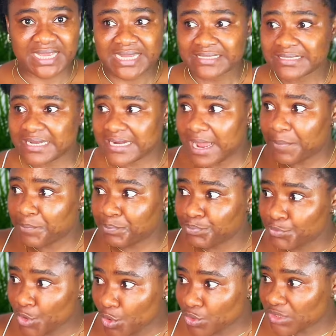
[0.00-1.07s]
There are
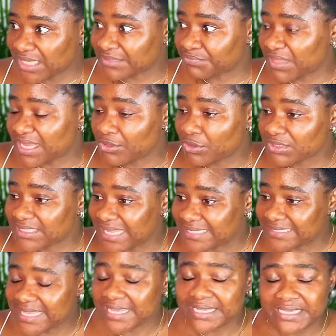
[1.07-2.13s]
those Italians that
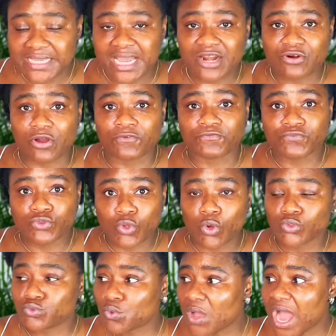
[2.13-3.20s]
take care of
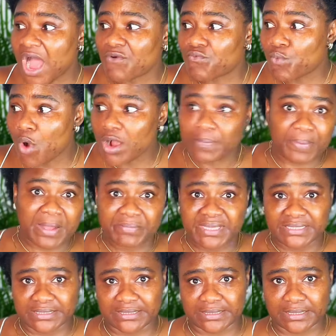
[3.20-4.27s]
those who have work
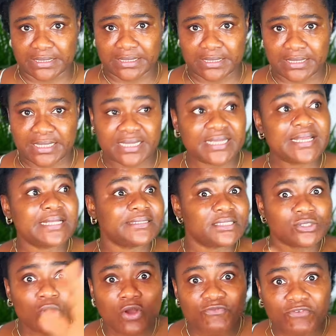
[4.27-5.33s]
permit. Yes, it's
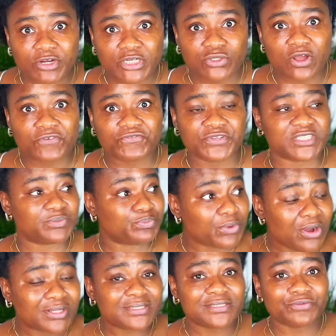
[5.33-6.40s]
called foreign office,
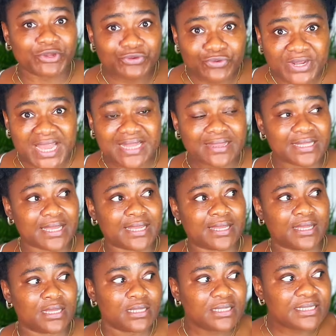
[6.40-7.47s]
but when you get there,
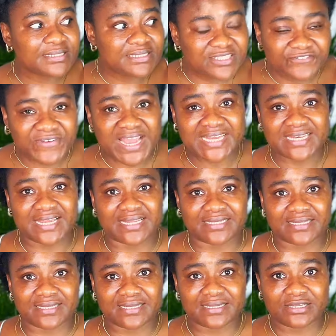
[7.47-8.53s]
it's divided.
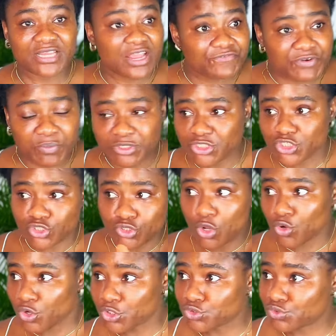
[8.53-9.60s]
Everybody is not
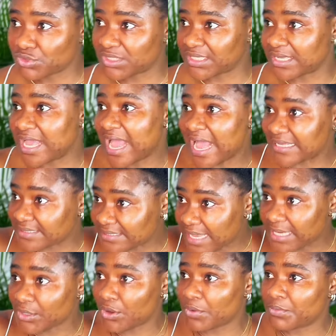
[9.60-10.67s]
going to the
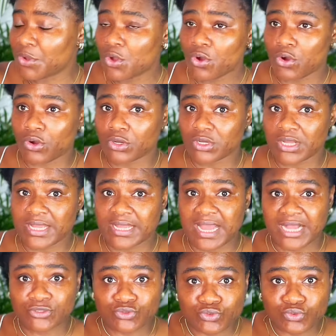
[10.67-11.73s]
asylum or
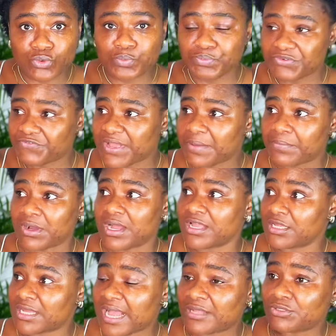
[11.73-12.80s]
Azul
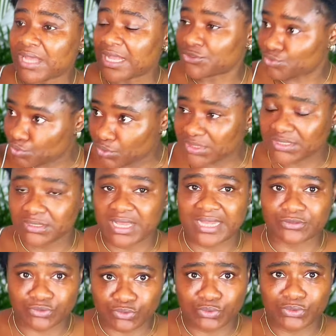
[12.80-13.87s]

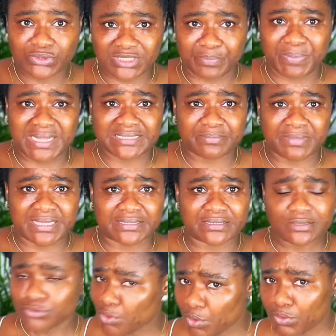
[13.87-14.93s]
department.
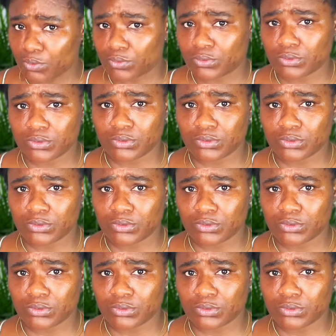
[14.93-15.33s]
No.